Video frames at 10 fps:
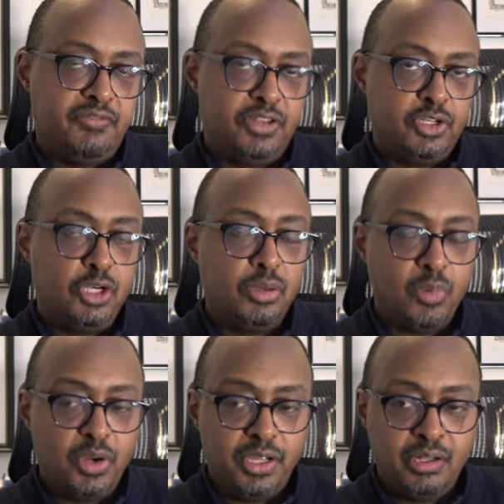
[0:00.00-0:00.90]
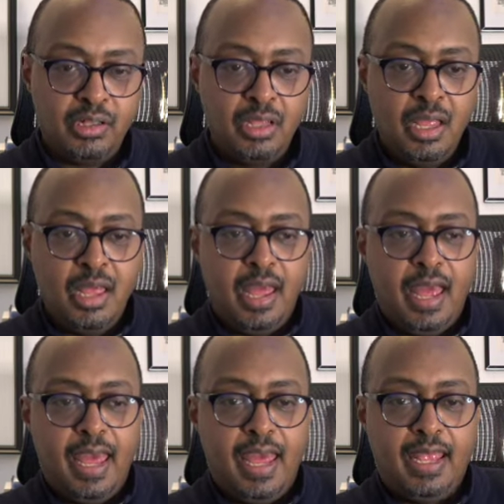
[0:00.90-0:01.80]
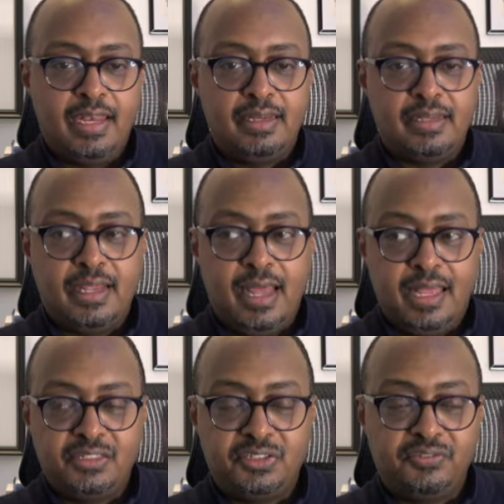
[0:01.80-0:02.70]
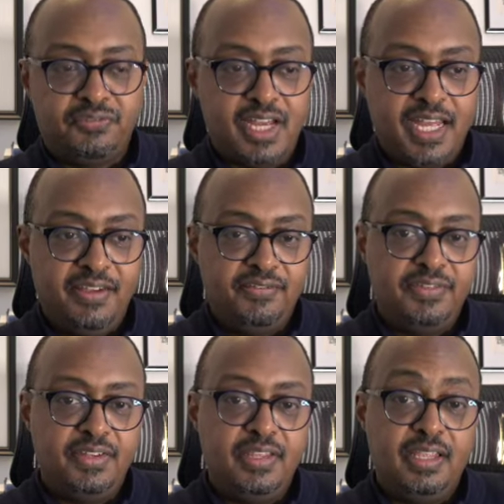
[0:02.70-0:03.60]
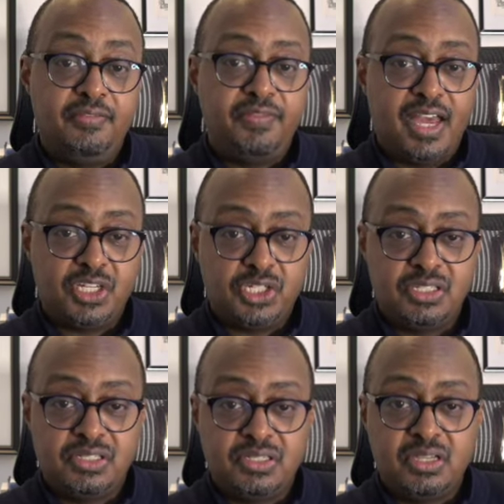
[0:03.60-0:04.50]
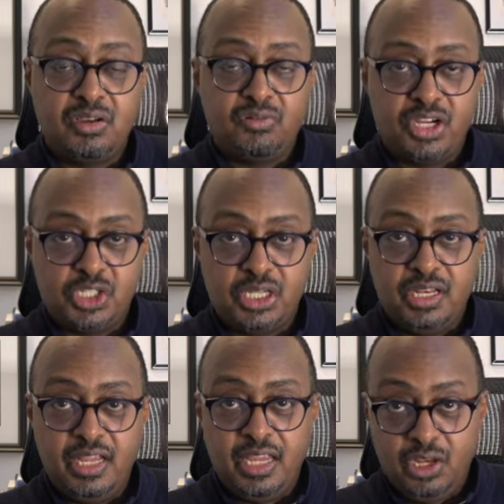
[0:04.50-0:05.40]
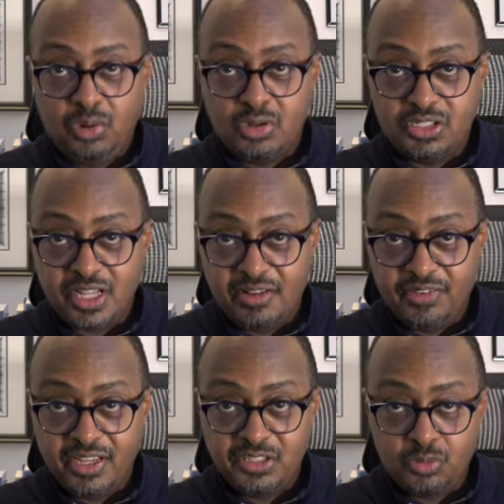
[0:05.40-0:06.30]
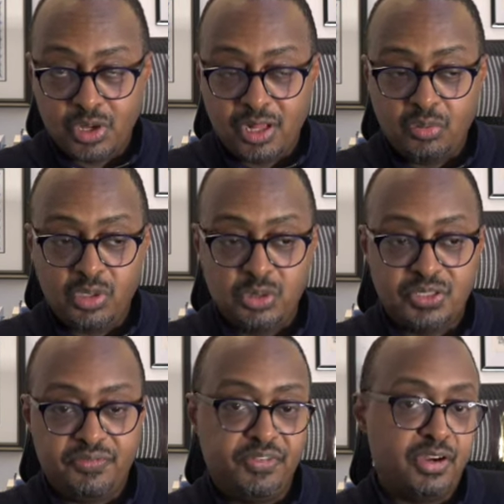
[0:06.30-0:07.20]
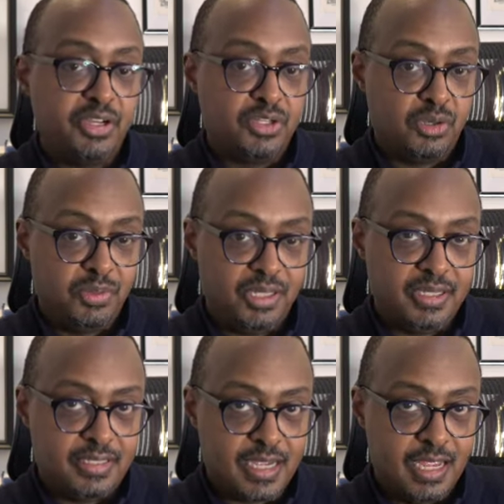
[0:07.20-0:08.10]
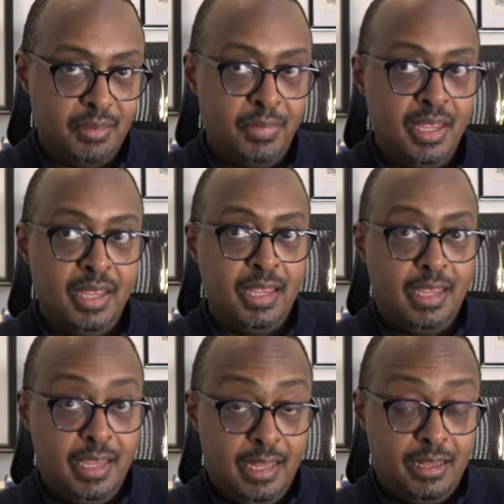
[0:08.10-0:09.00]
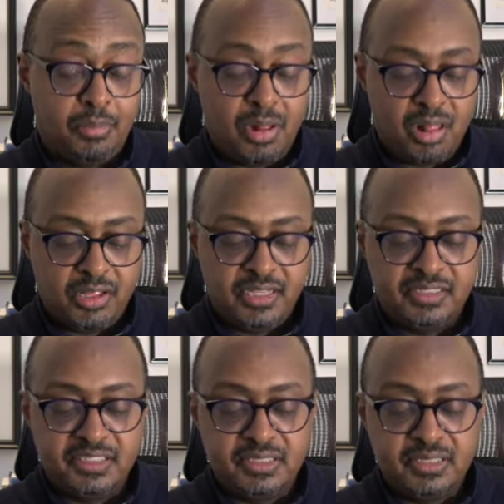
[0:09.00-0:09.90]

of the turmoil and had survived the fascist aggression in Yugoslavia as well, which was a very turbulent time in the Balkans.